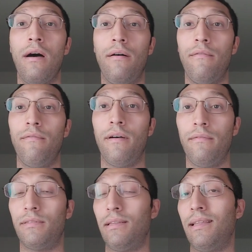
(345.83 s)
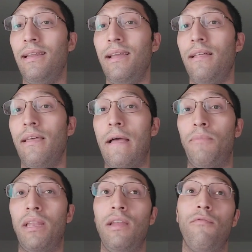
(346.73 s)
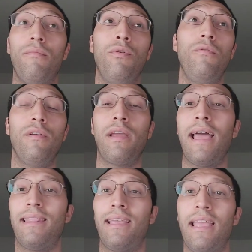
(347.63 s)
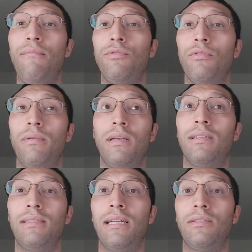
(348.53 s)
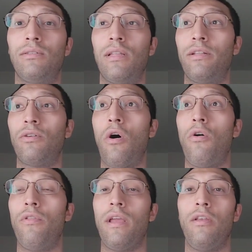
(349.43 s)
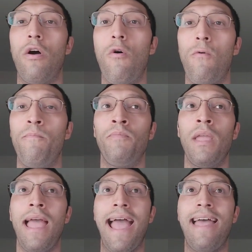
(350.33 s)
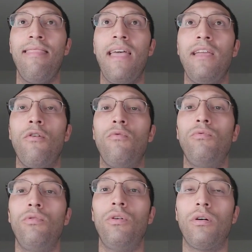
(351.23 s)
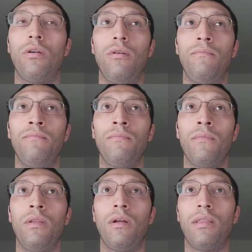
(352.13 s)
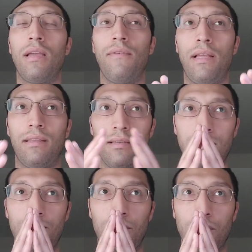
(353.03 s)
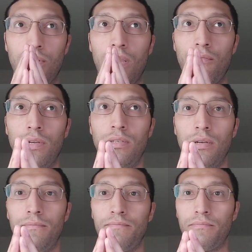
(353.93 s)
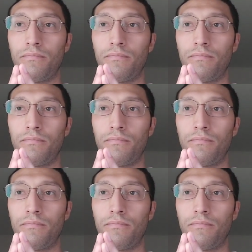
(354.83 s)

of Santeria that they need to remove their Catholic imagery, because that's all they know, and they don't look. Think of it like this. So the Orisha